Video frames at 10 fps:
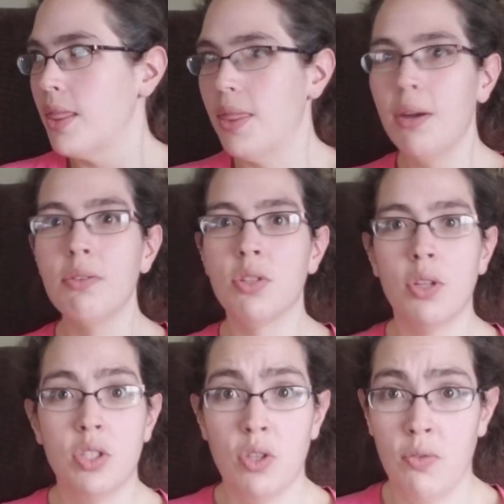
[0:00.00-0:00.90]
There is
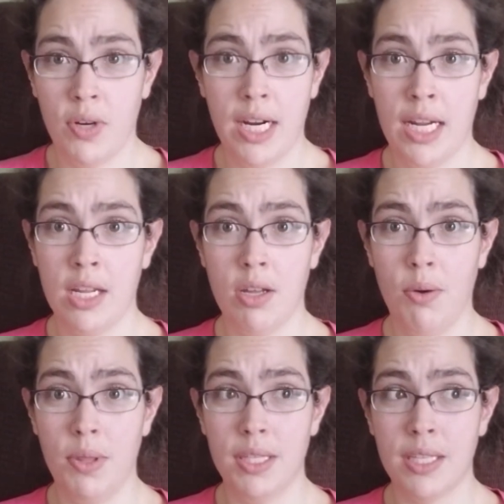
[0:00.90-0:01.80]
only so far I can
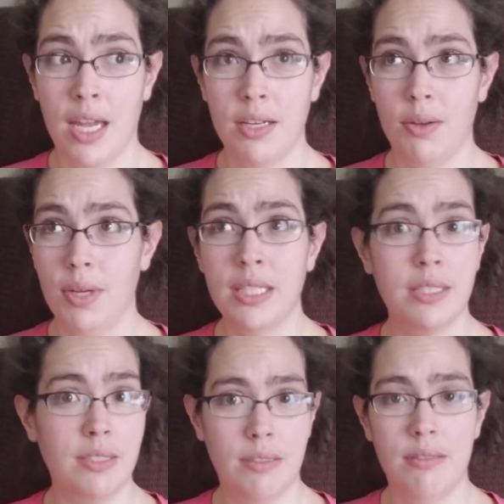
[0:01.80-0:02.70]
go in this condo.
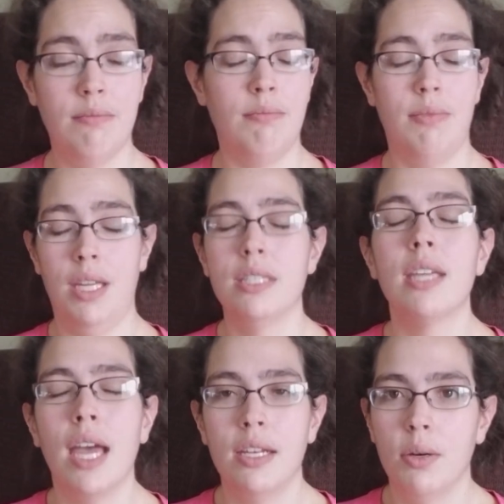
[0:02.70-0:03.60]
It's a
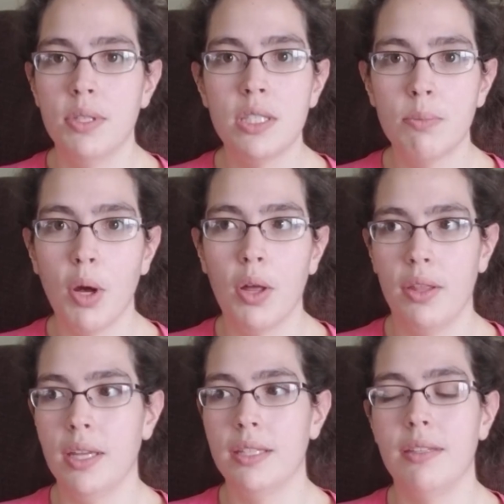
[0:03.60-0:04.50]
condo. It's small.
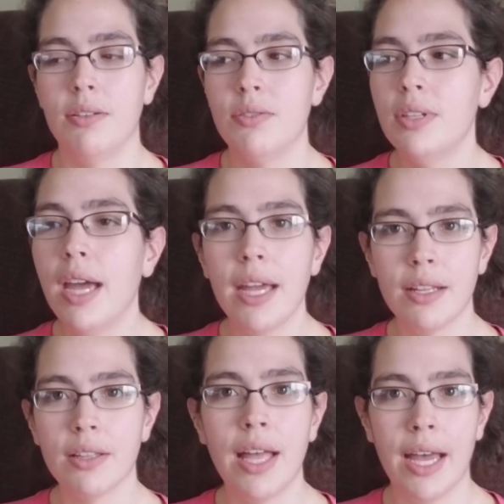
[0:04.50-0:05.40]
There's not
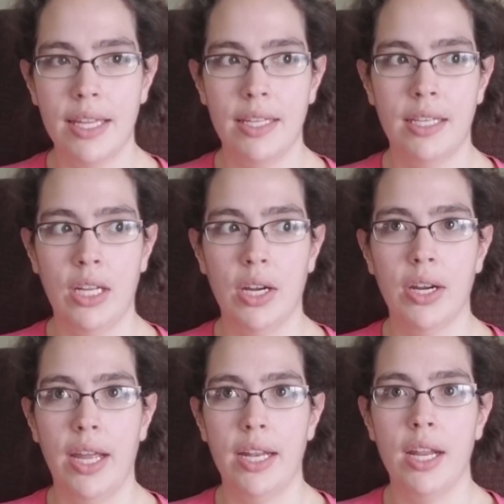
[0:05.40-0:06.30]
a lot in here,
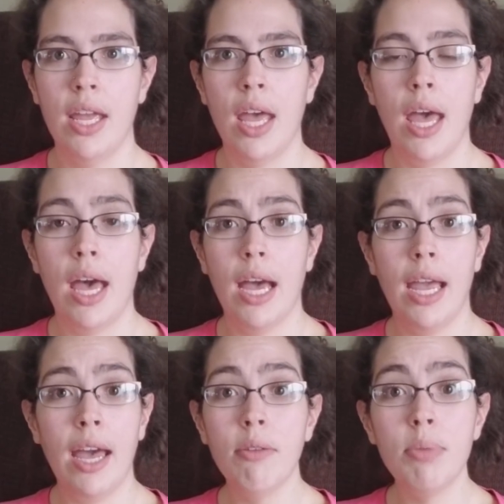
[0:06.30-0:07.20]
and I
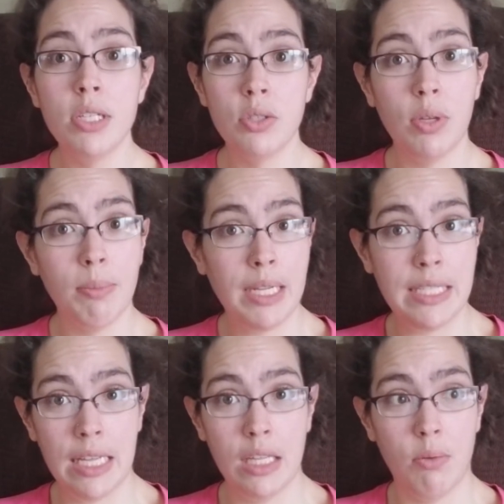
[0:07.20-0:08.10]
have been doing my
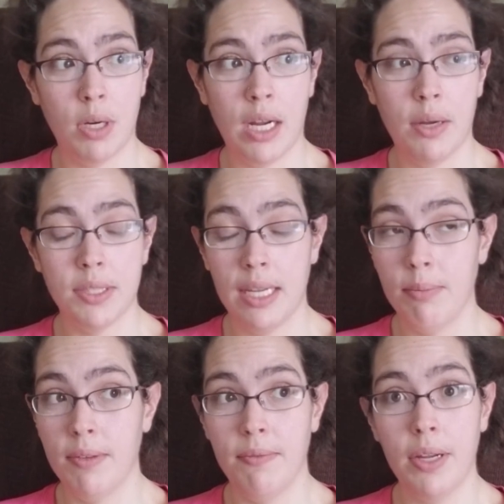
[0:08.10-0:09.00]
daily workouts. I've
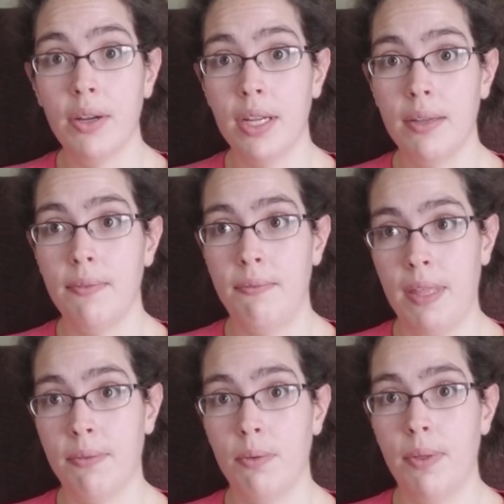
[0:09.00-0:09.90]
been very
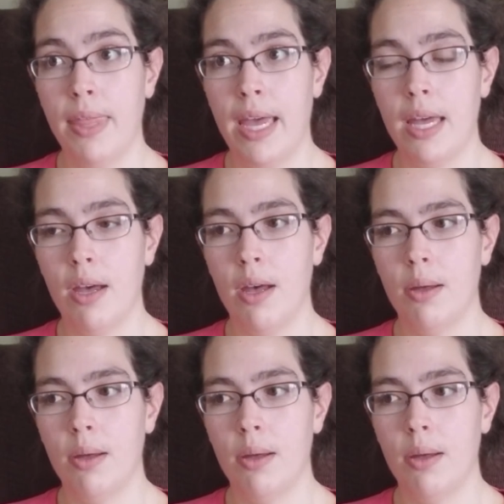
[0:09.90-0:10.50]
faithful with that.